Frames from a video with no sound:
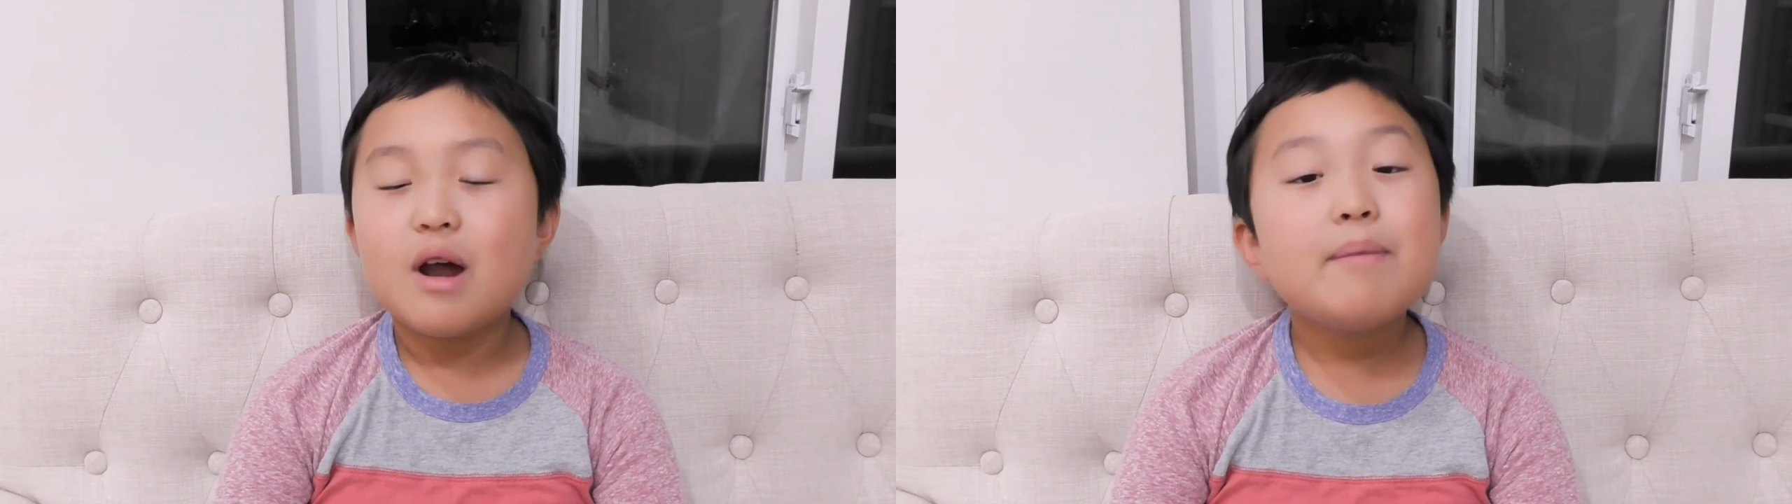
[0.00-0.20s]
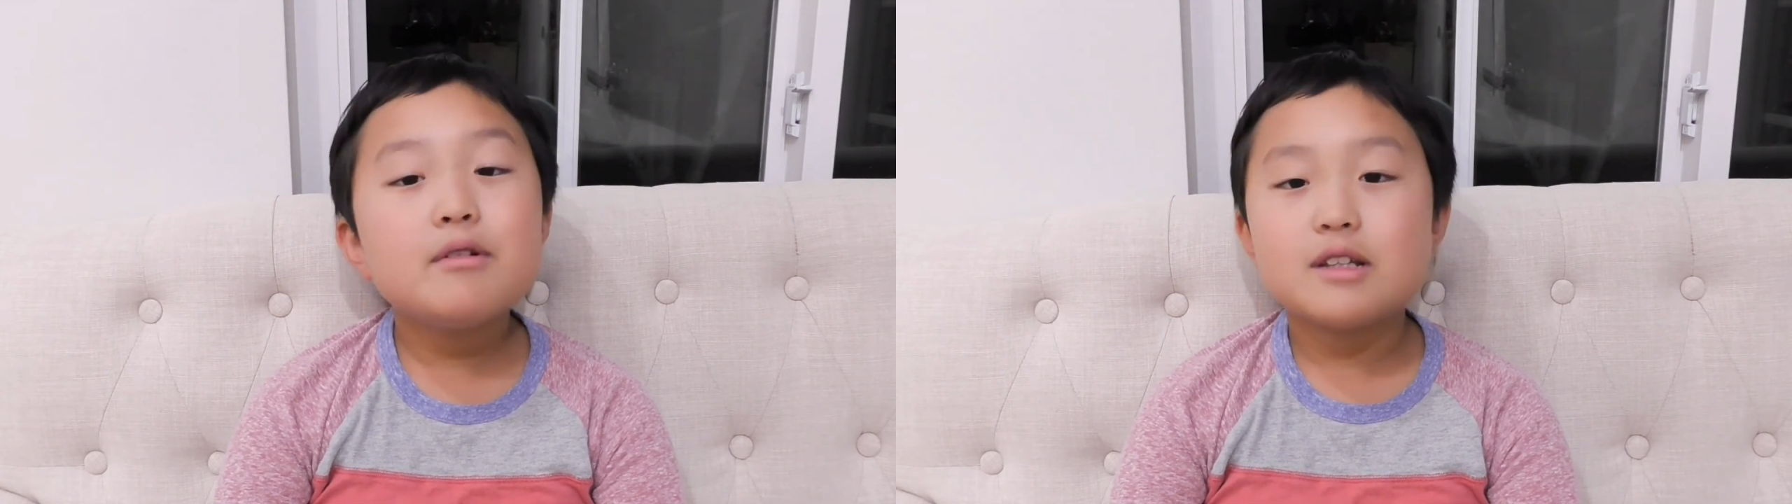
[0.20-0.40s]

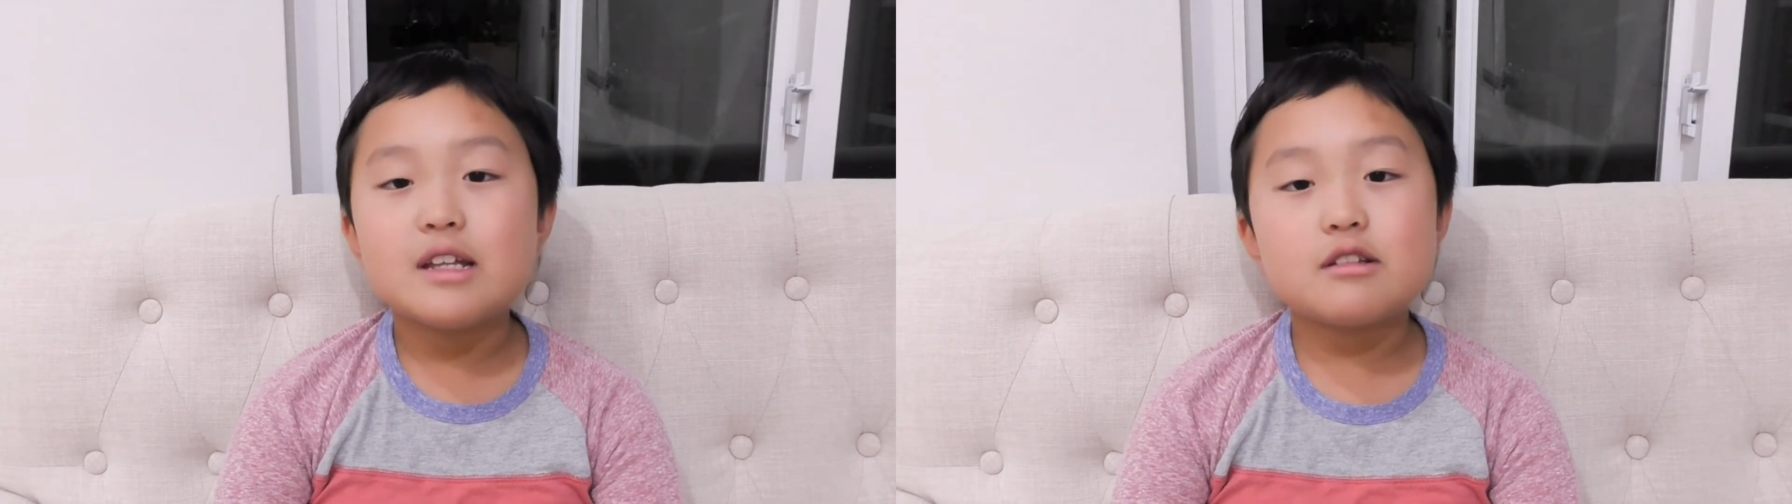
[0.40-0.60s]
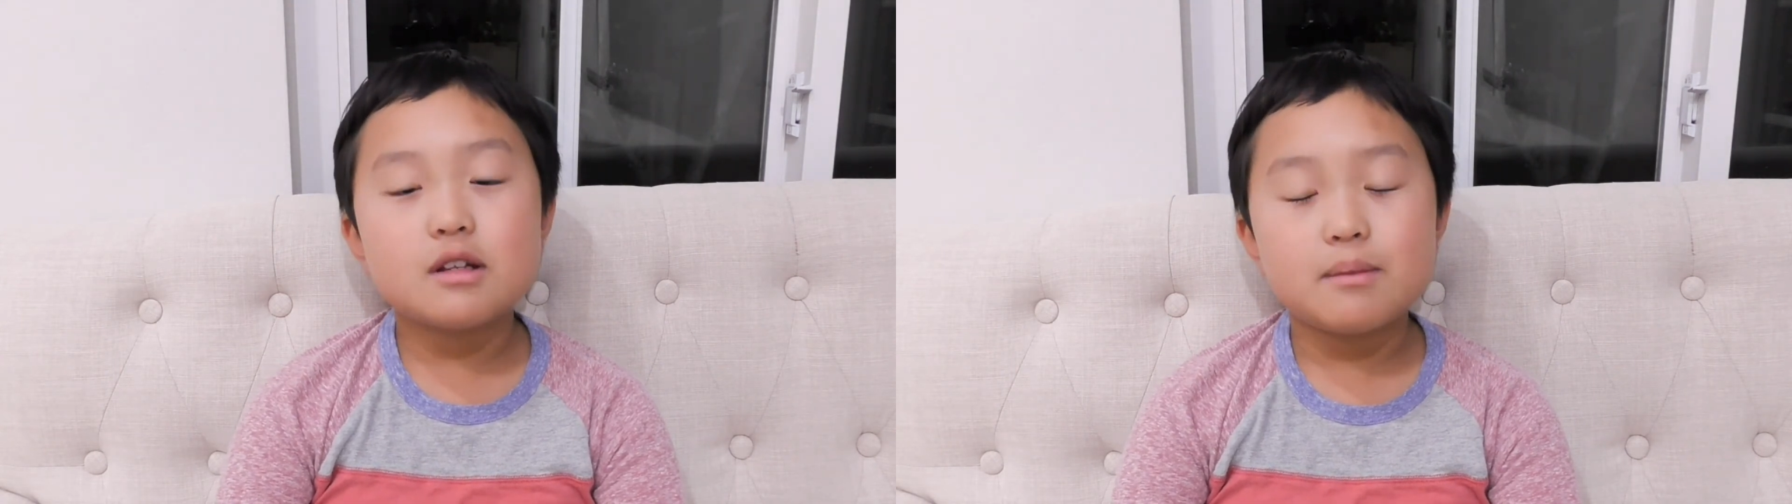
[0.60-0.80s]

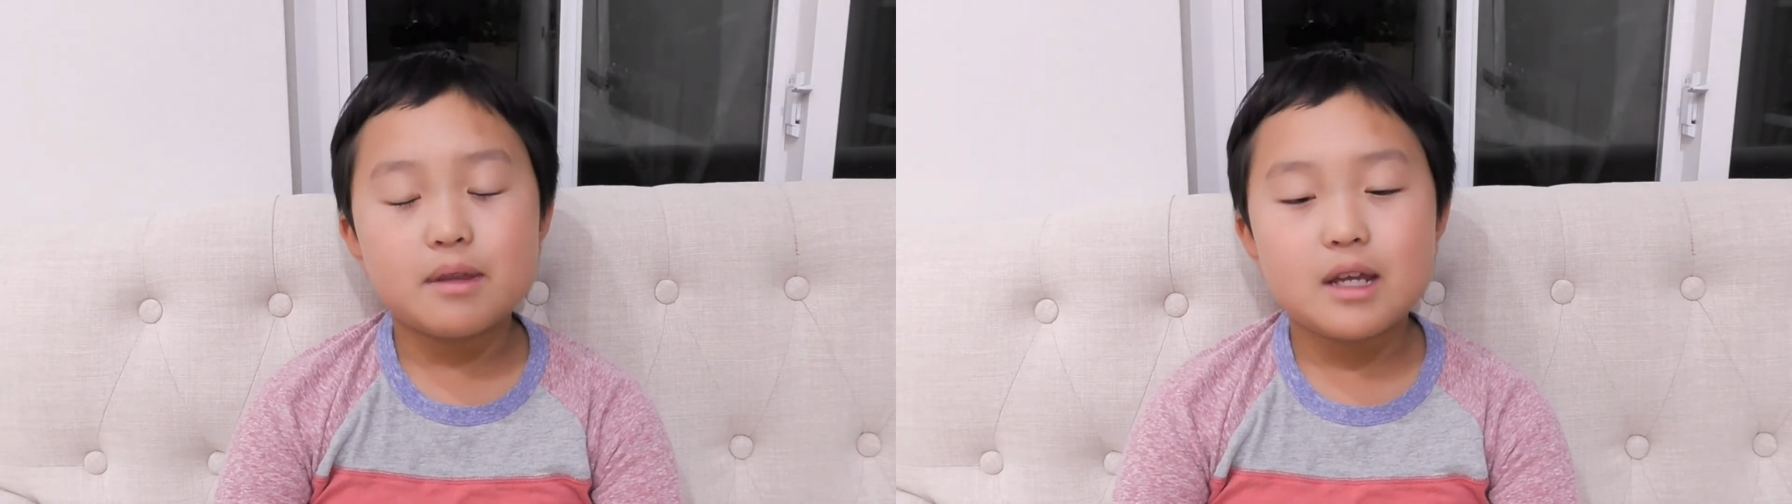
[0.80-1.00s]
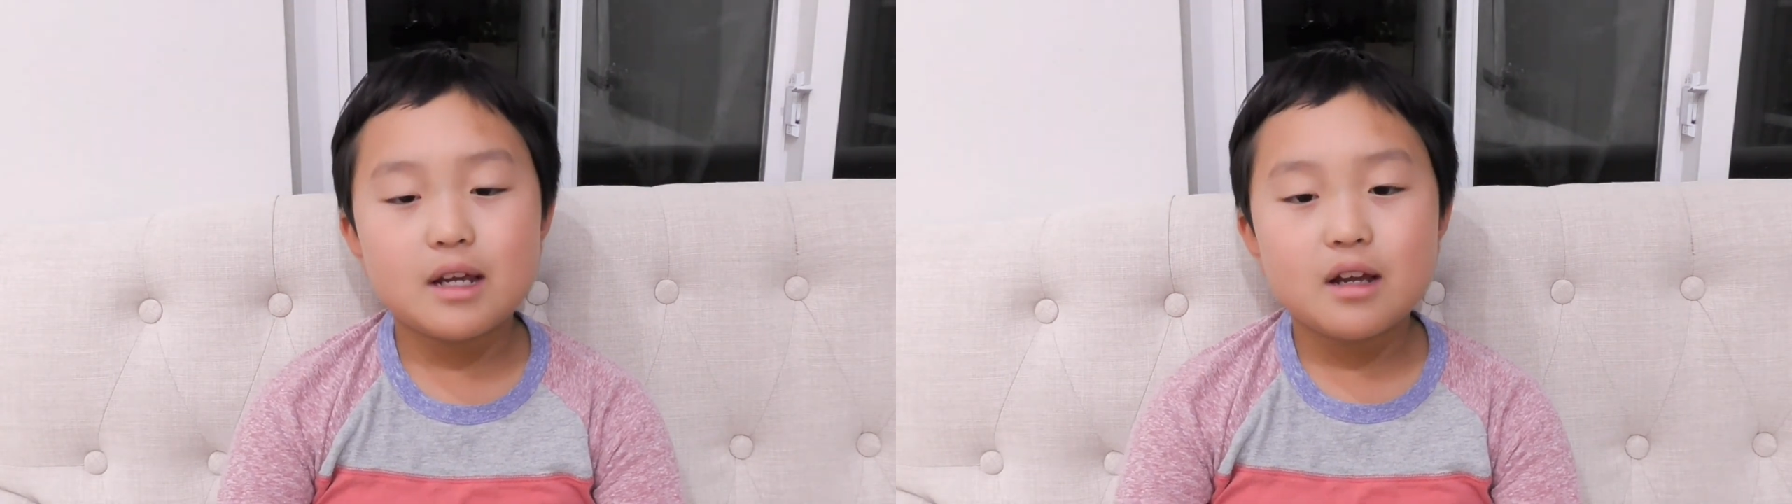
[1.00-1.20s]
Represents
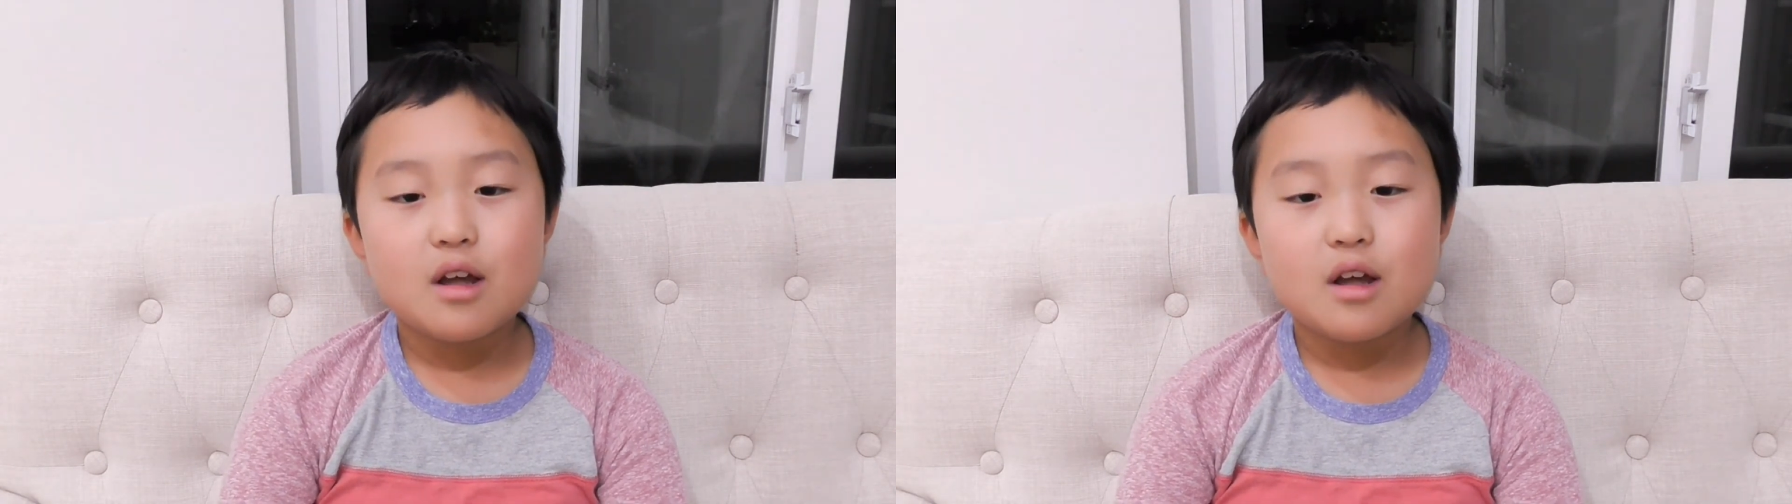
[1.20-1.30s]
something,